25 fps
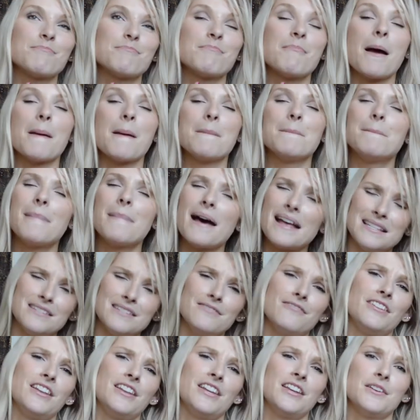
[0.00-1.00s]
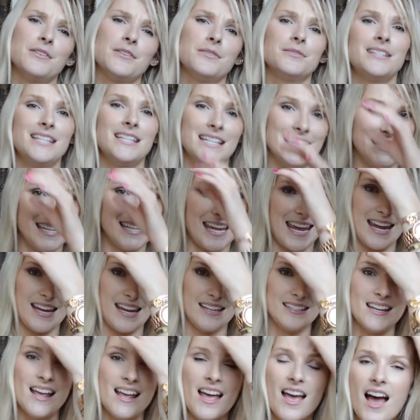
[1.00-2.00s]
my best video to
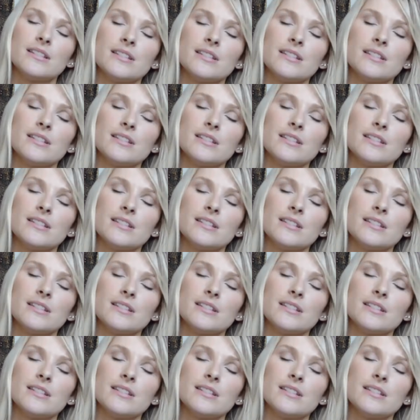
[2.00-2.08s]
date.